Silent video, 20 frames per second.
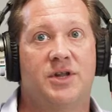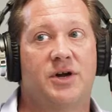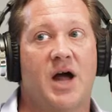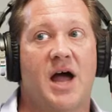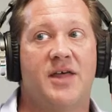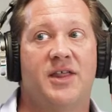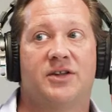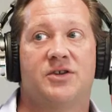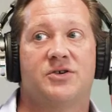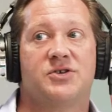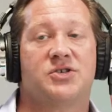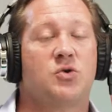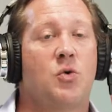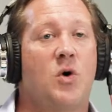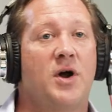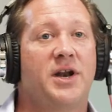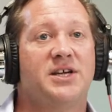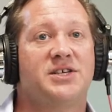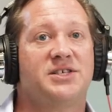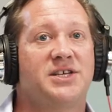there, I think there's
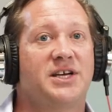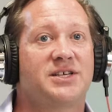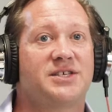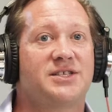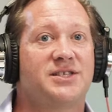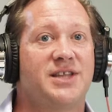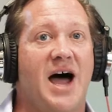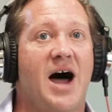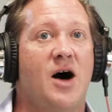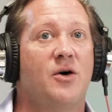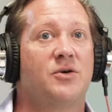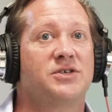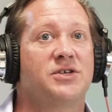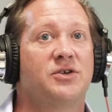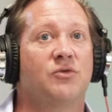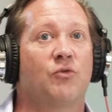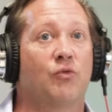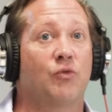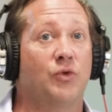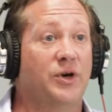
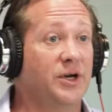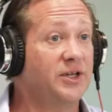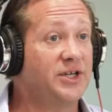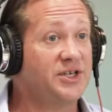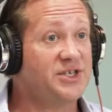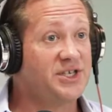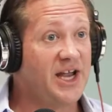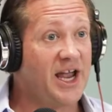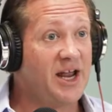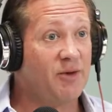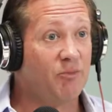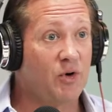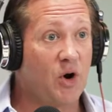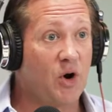26,000 real estate